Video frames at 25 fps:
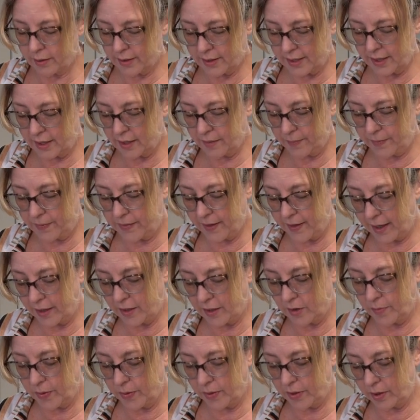dip that
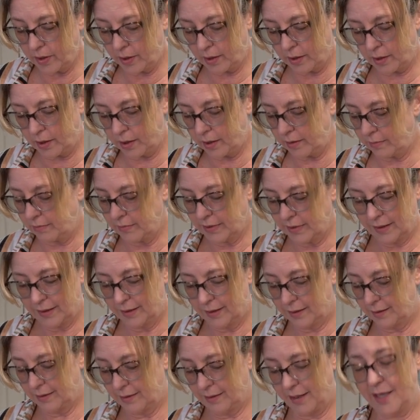you put on
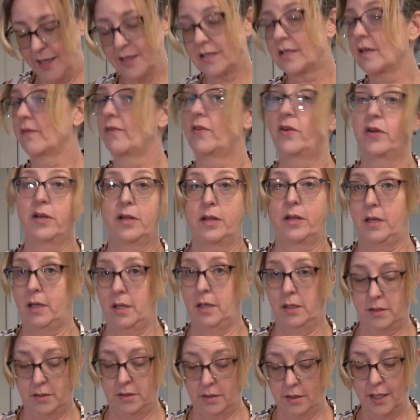lots of good
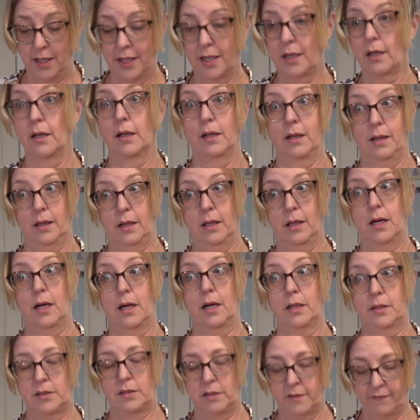things, like
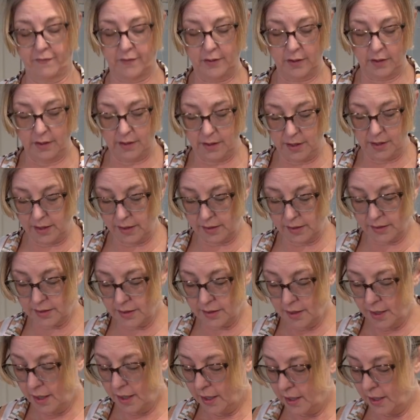lots of good things.